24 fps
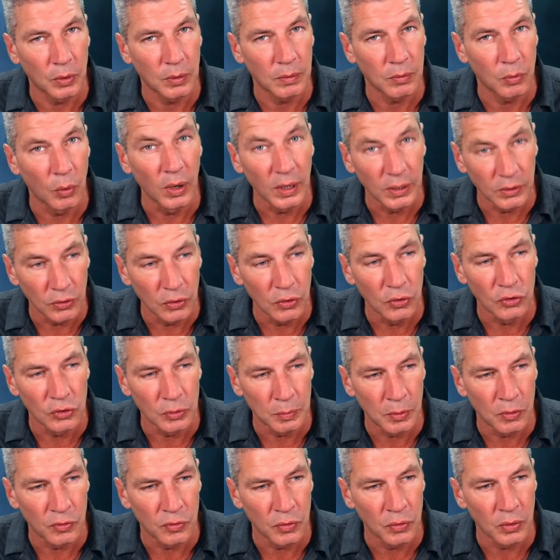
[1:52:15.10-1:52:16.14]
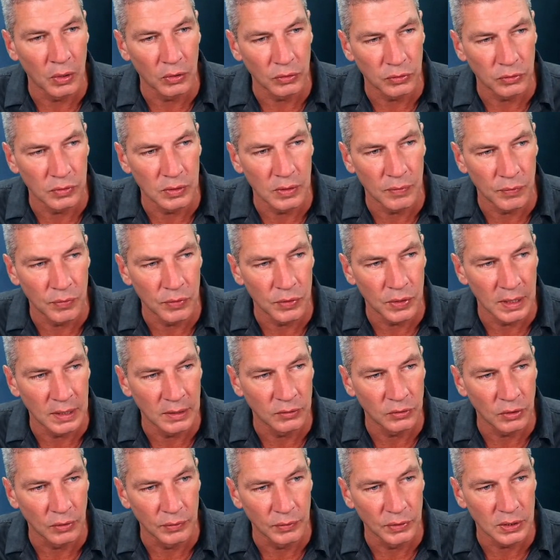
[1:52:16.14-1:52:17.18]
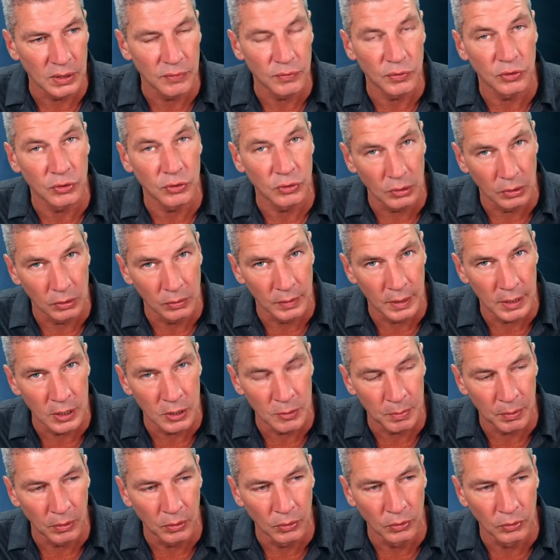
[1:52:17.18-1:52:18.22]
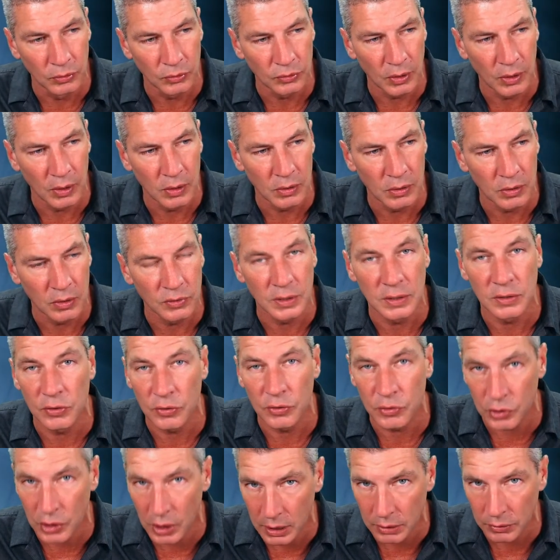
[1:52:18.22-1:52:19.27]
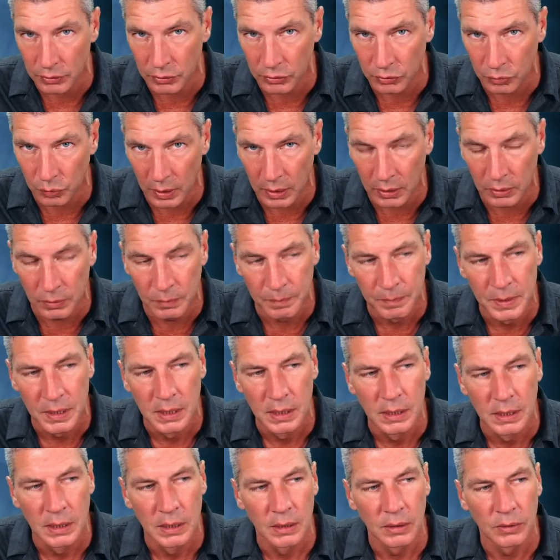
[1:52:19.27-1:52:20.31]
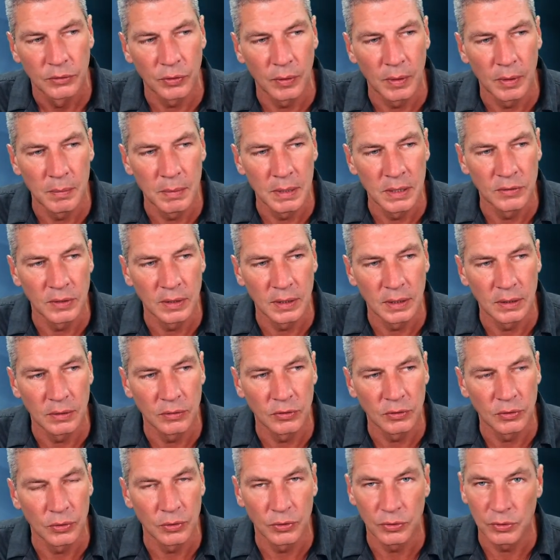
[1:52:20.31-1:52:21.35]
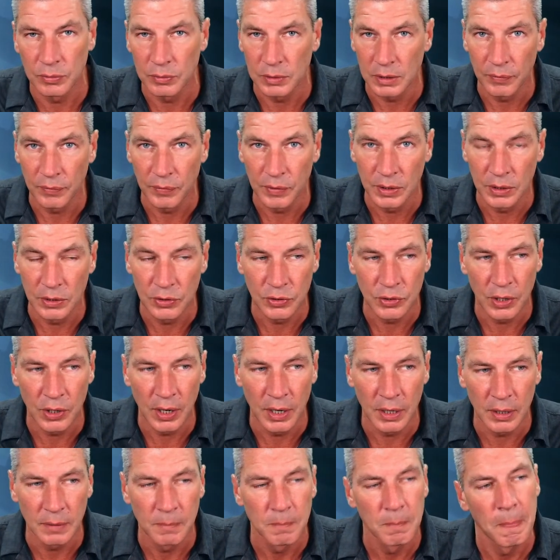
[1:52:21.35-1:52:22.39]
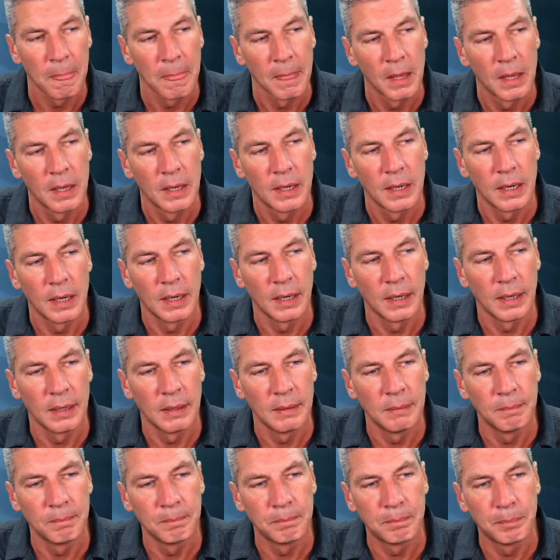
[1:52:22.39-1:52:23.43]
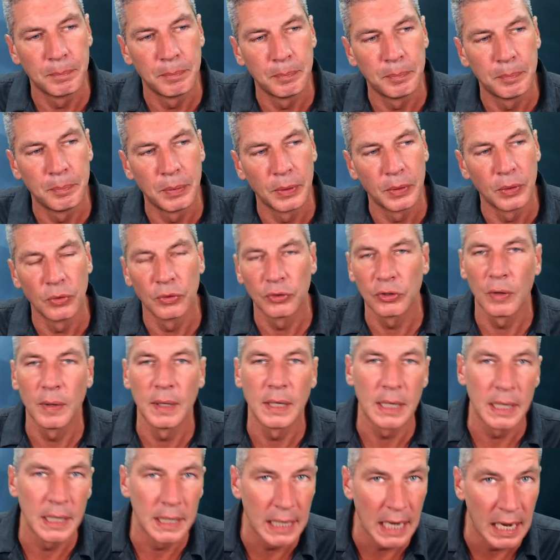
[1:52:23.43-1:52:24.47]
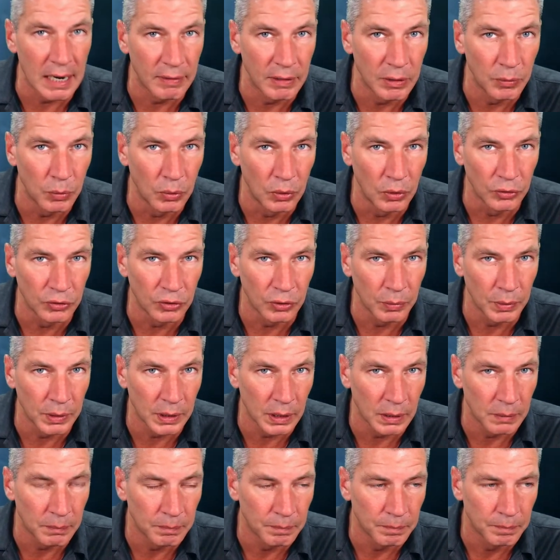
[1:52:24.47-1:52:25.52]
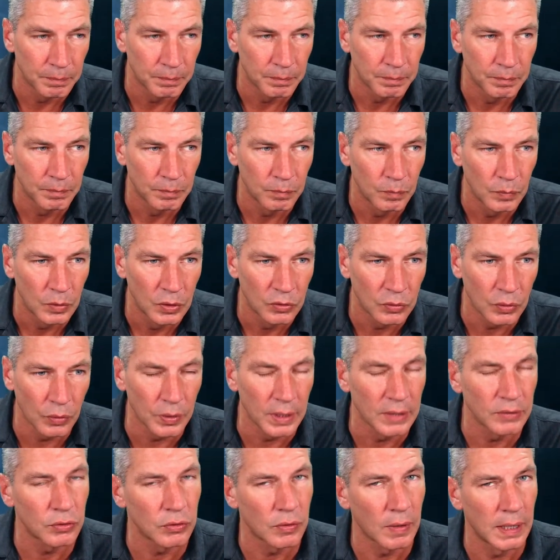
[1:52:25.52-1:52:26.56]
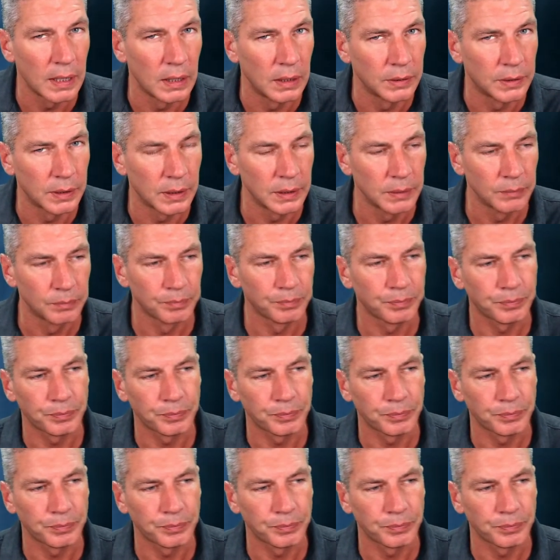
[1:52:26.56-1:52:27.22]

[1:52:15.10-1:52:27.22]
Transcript: quite usable for lots of different things. Obviously for storage, but also because he's a trucker as well. So it means he can store some stuff in his truck. But also he can carry water with it. So that's a great idea.